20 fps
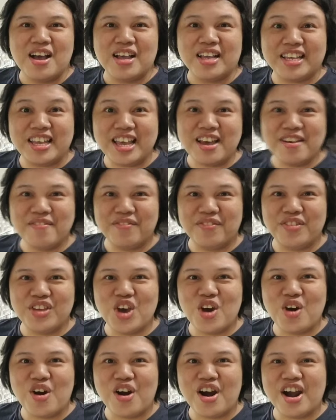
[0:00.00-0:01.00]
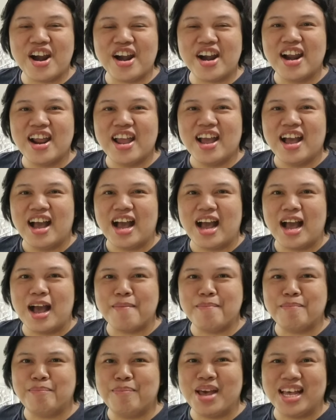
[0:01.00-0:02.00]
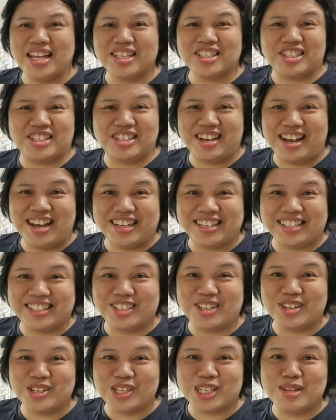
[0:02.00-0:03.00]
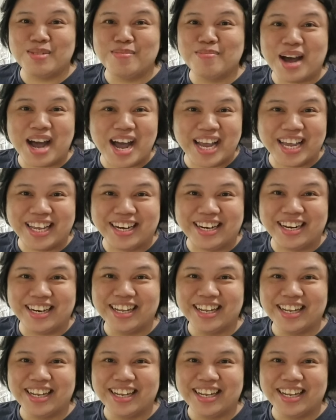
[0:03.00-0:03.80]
give your best shot to smile.